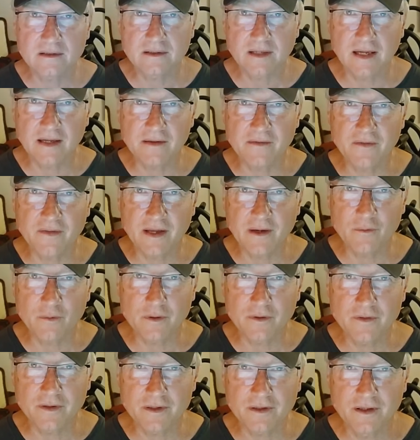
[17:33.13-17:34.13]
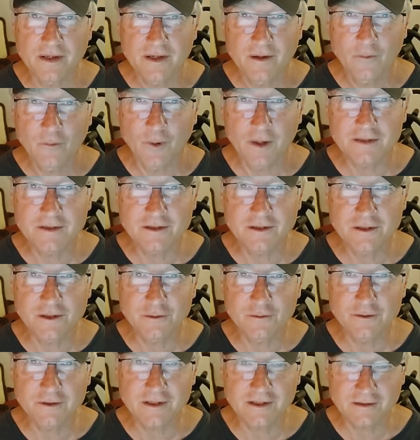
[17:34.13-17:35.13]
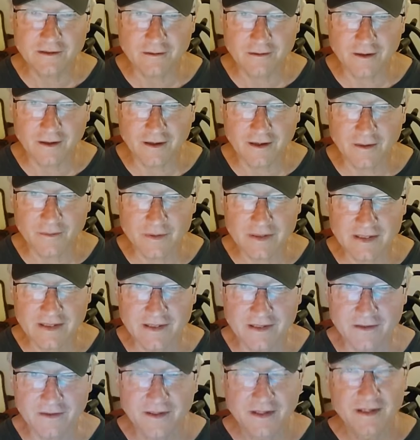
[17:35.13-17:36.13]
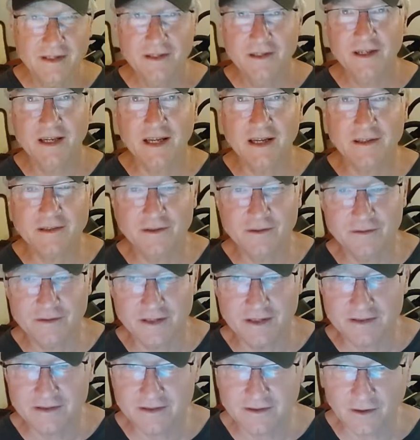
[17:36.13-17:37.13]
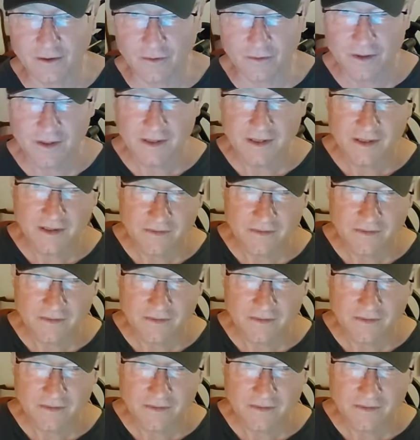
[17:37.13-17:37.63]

like they were the ones using the law. You know, can't do this. So